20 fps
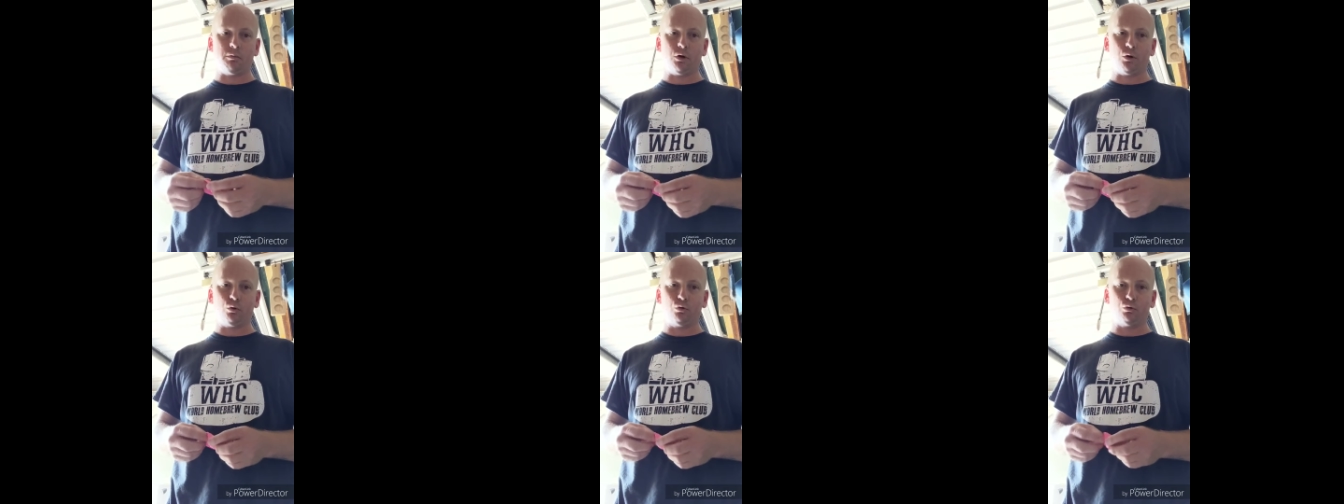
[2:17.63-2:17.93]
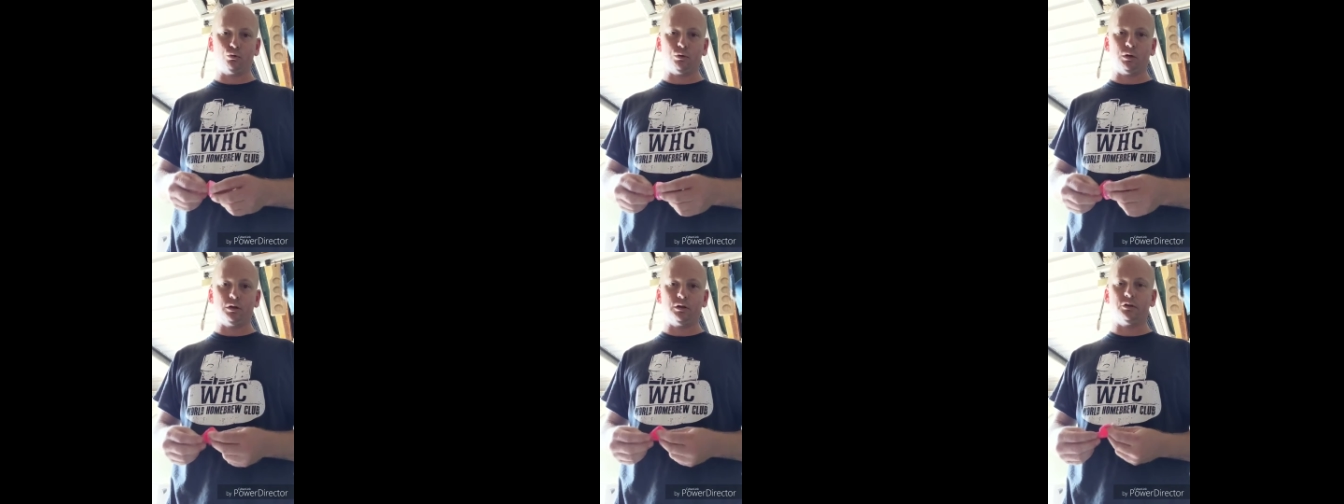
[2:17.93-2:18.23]

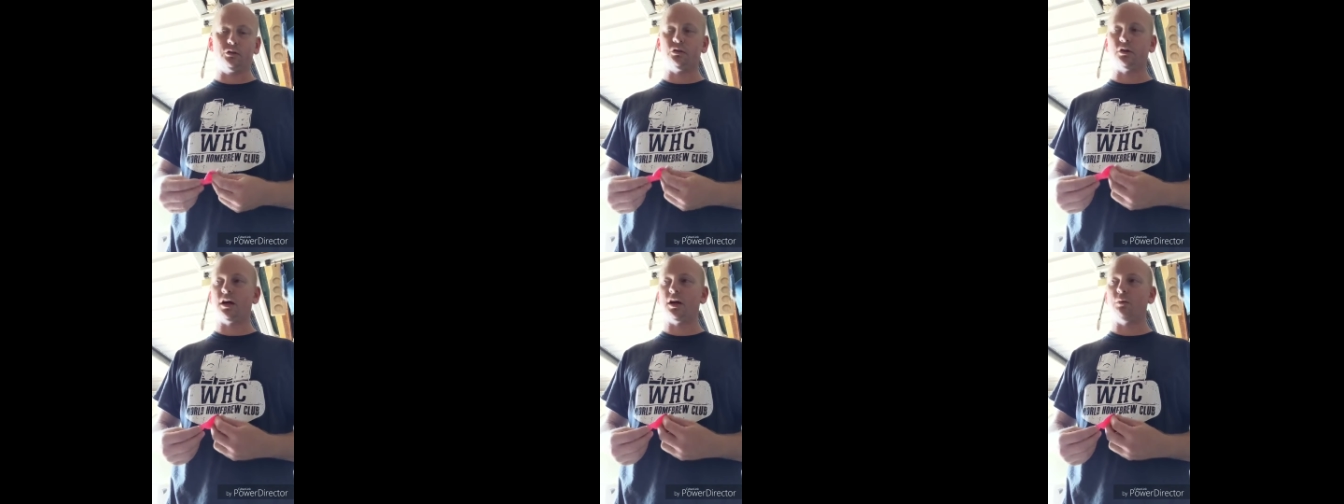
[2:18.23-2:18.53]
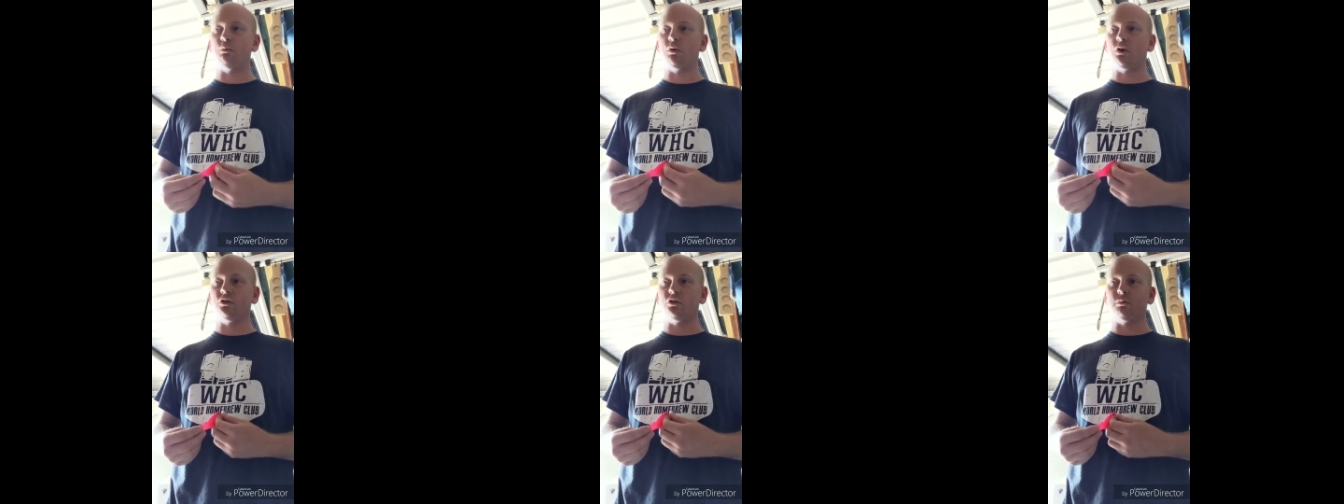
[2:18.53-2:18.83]
altering the
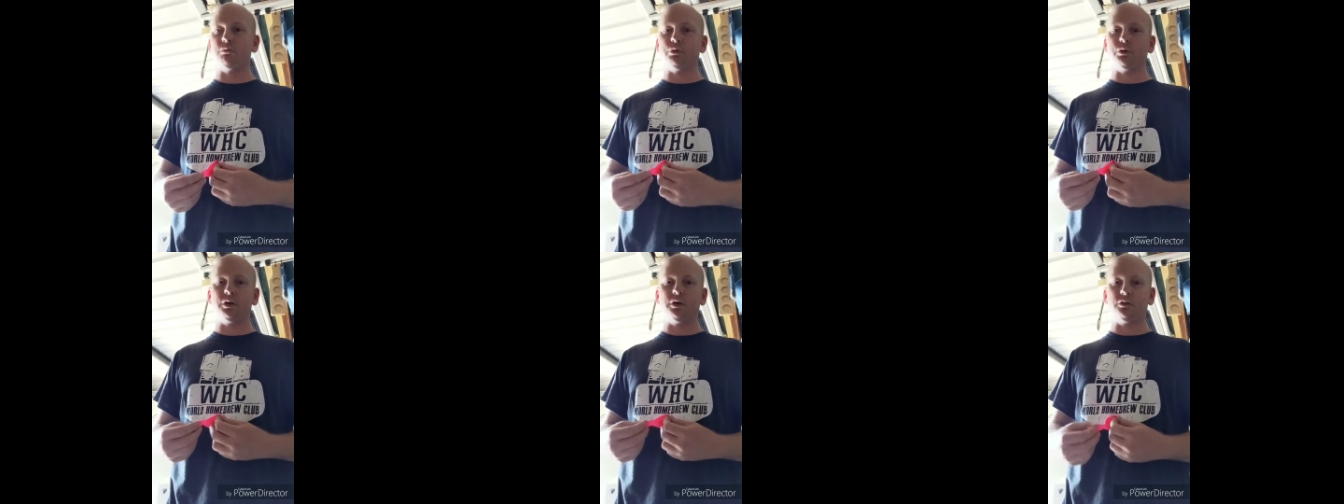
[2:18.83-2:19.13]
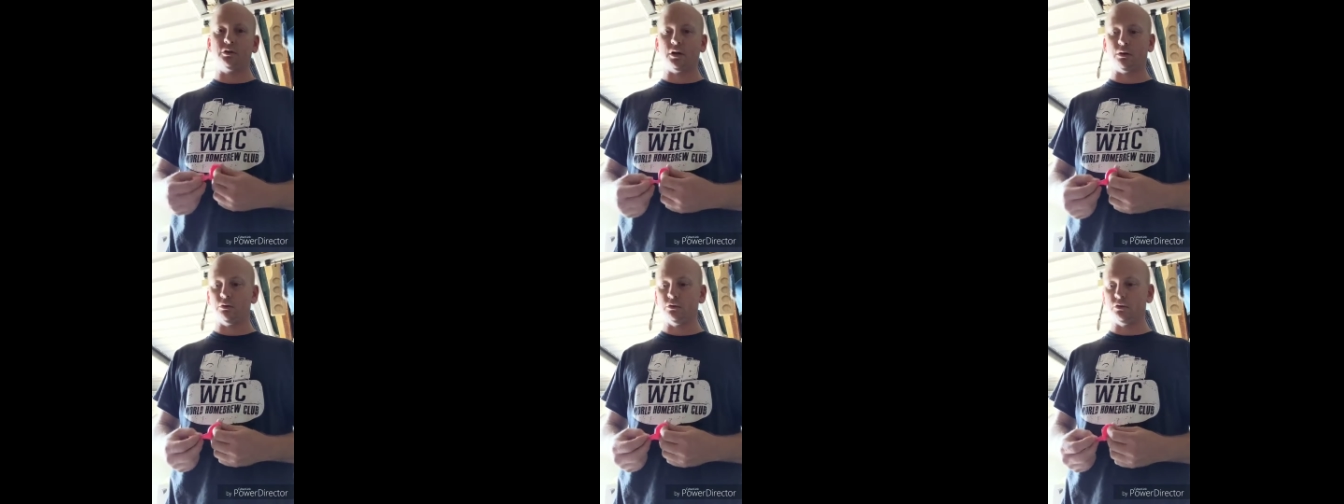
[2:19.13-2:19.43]
same recipe,
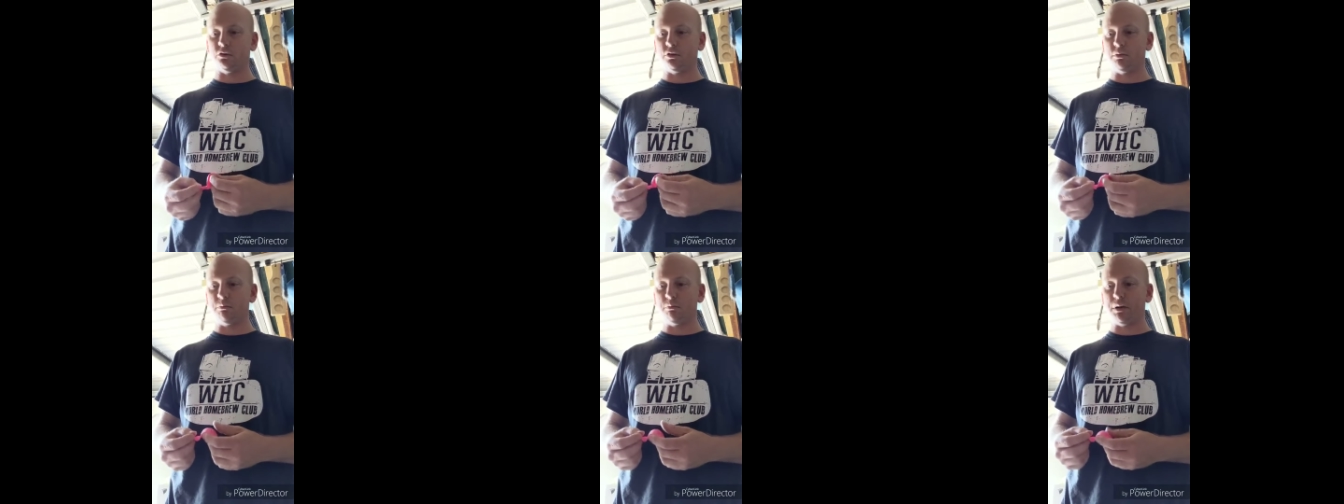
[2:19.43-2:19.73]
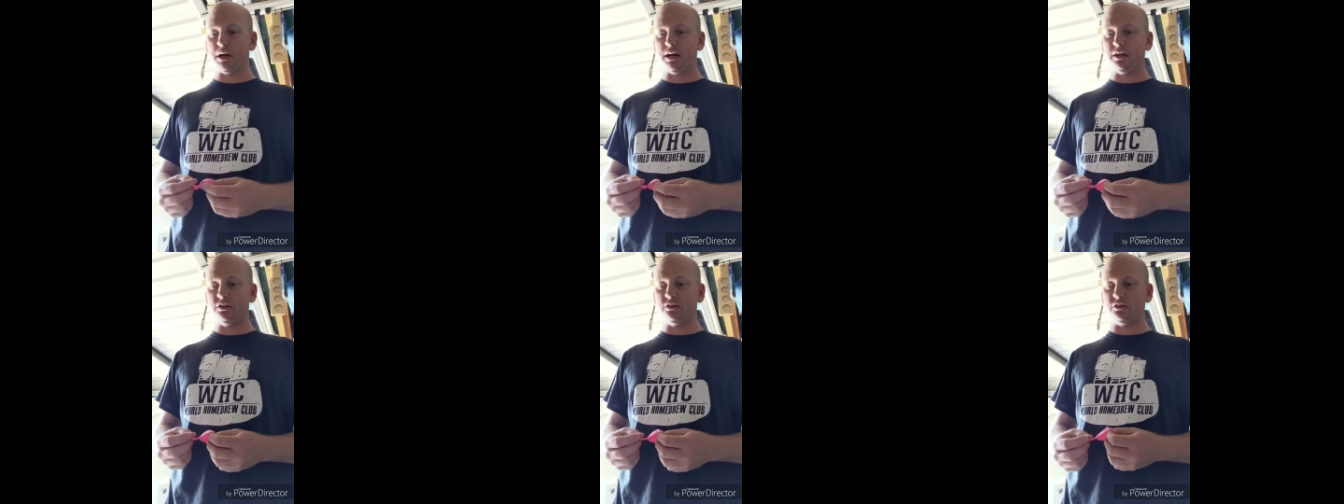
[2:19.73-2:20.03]
so it's the
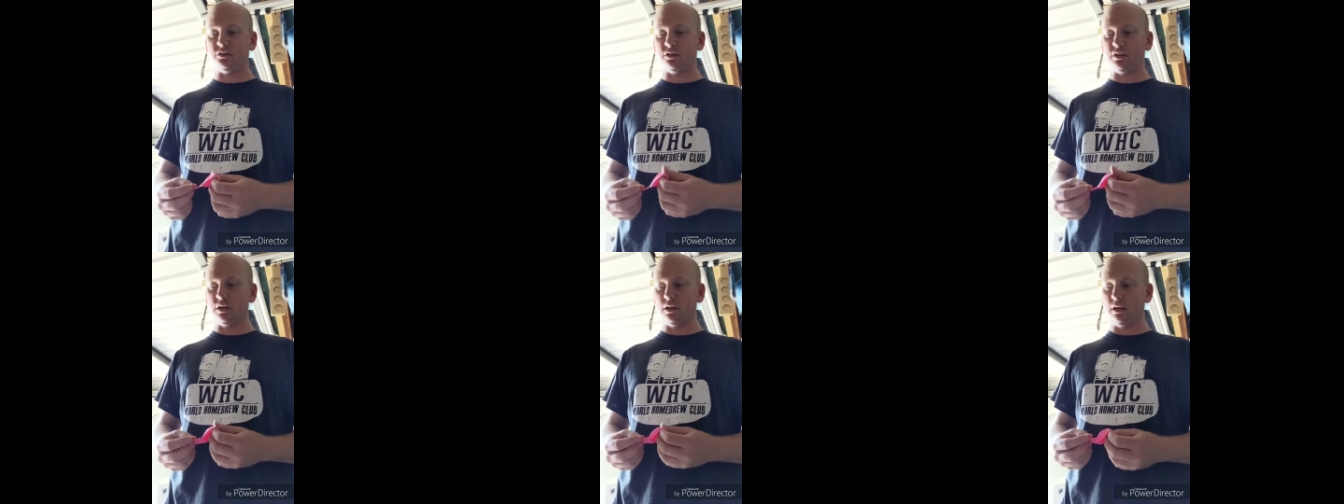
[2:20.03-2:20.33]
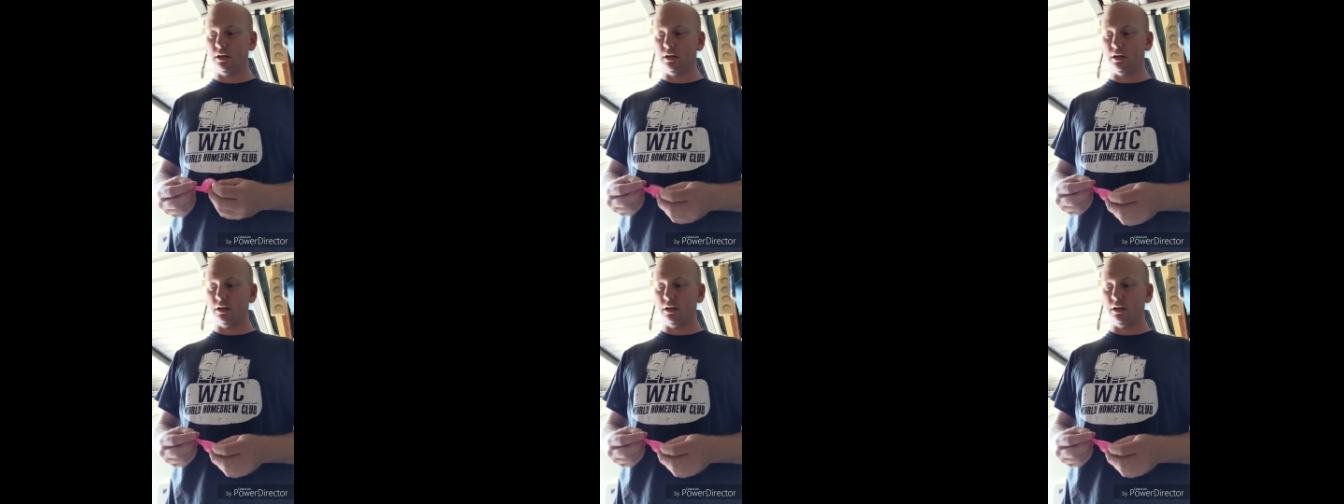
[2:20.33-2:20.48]
base,